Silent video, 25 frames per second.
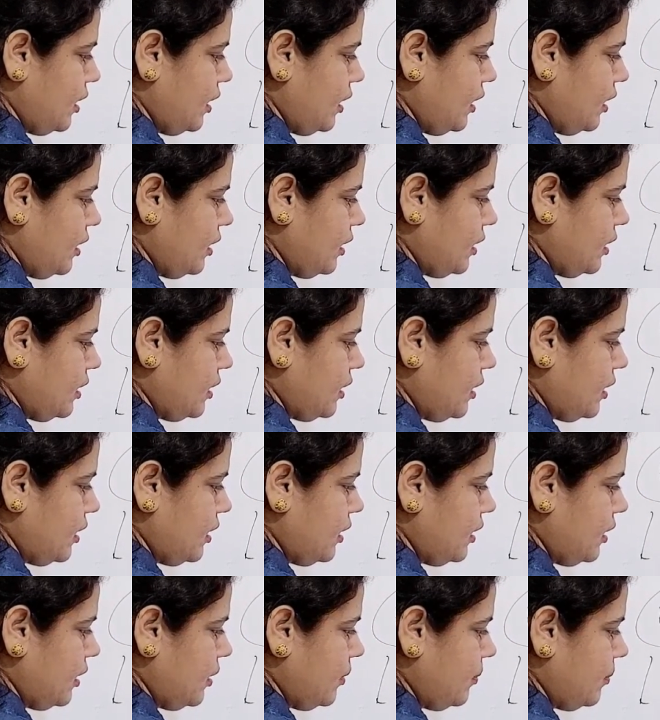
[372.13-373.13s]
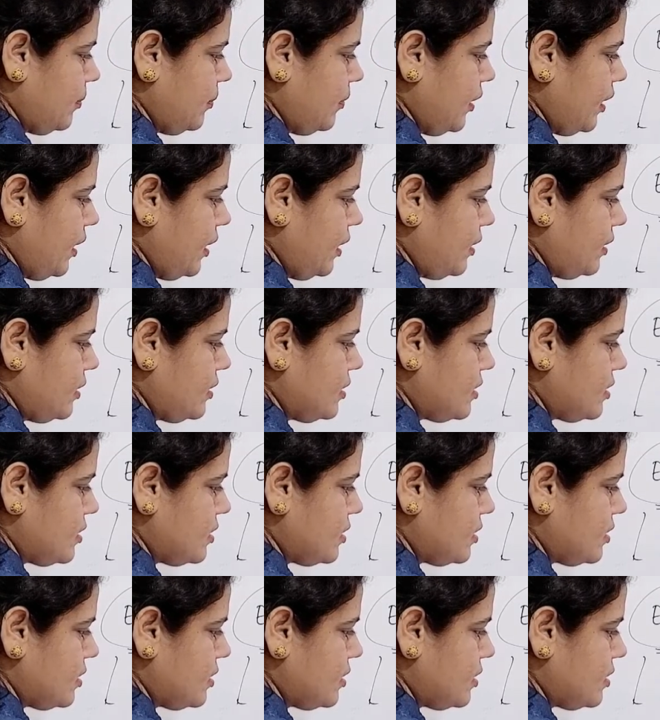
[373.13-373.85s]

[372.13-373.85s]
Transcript: Increment,